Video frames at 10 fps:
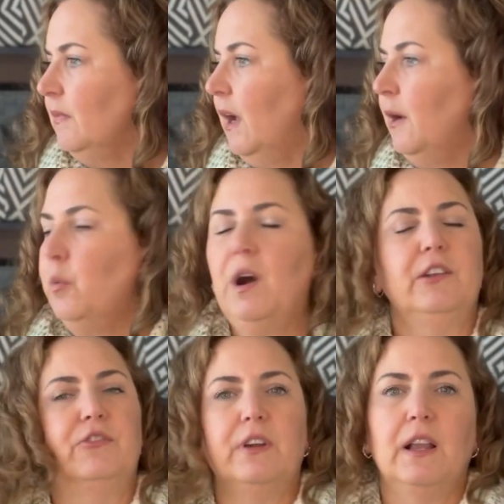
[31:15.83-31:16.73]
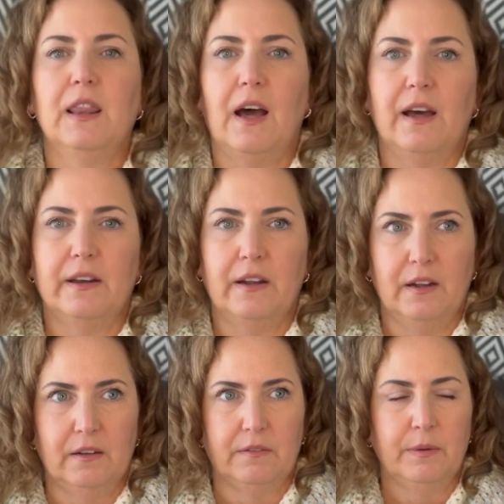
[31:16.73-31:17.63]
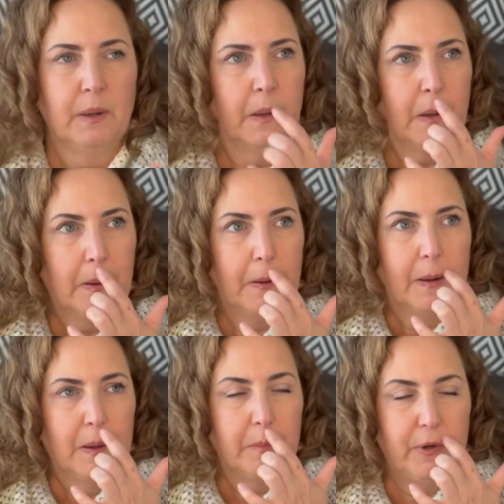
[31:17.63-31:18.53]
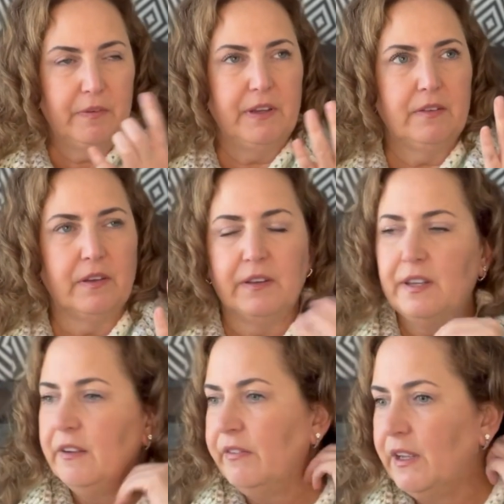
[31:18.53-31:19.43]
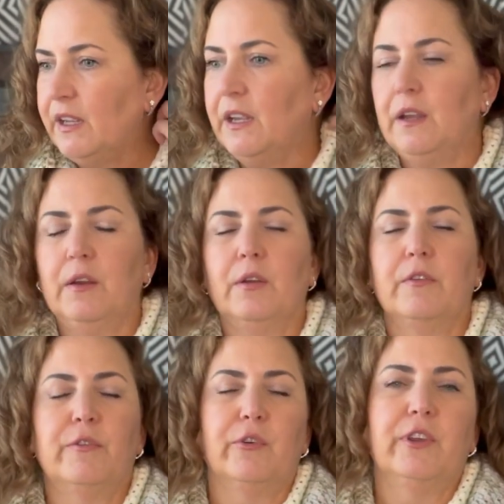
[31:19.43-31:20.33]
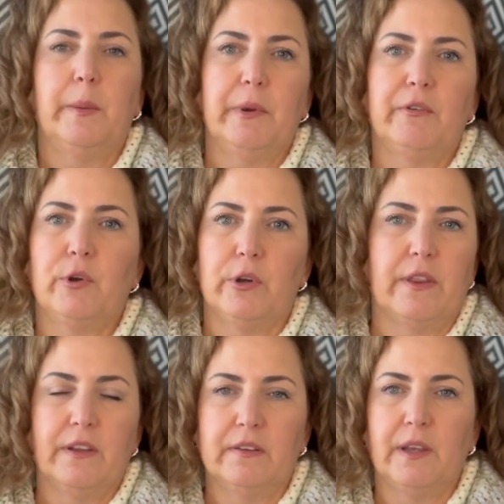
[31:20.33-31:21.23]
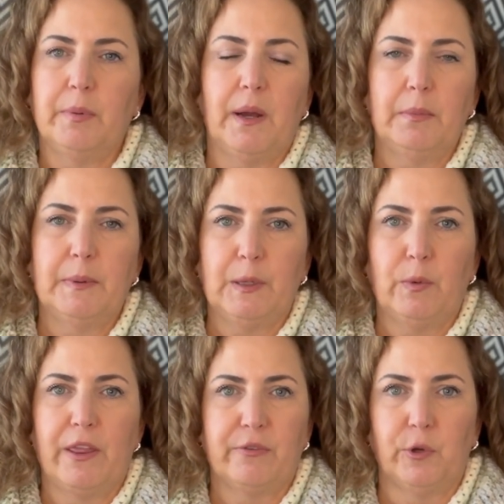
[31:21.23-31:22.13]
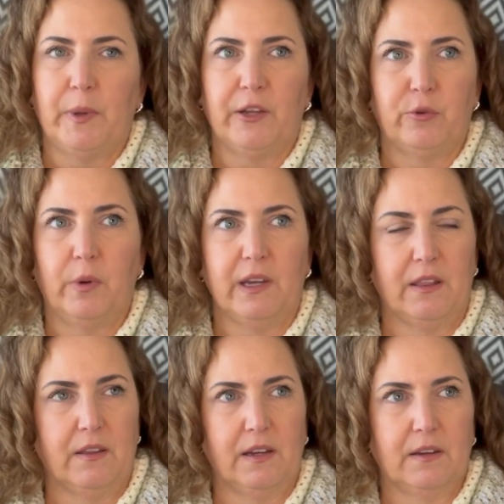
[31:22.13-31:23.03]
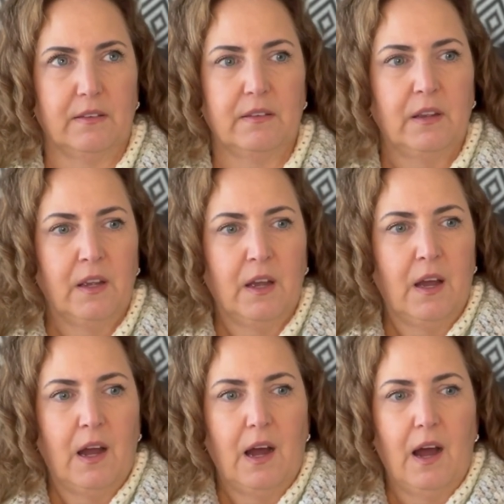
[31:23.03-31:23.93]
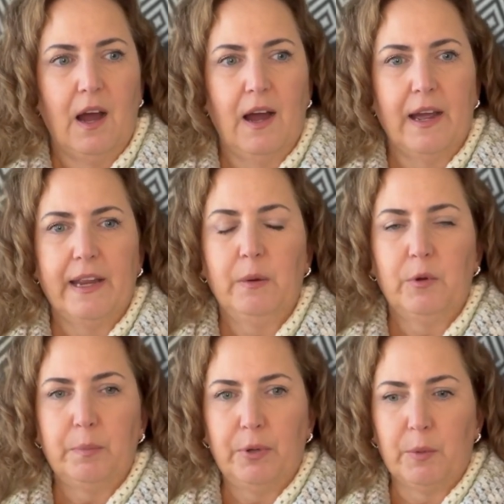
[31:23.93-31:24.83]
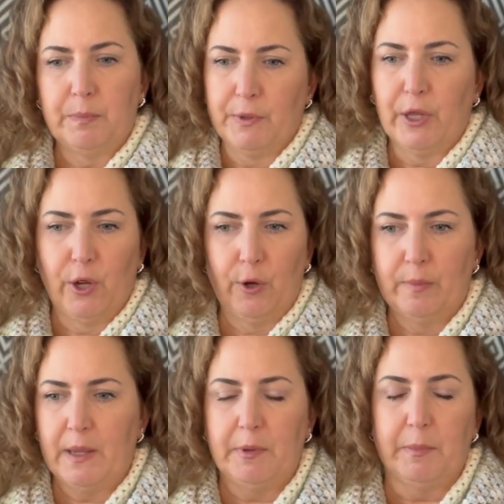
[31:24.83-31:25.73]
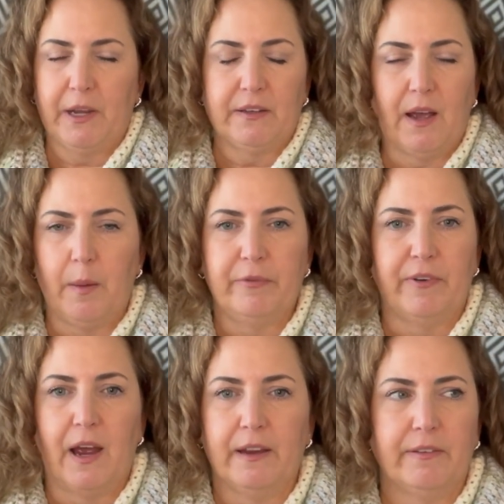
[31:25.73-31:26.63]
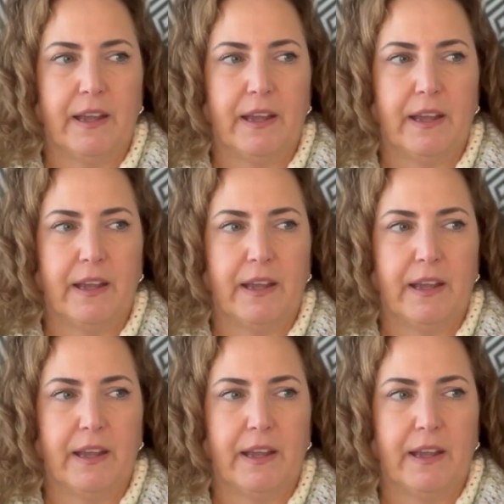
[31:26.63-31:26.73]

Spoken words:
I watched a lot of movies and TV. The first time I recorded this, I probably went through about 20 things. I will put below maybe my top 5.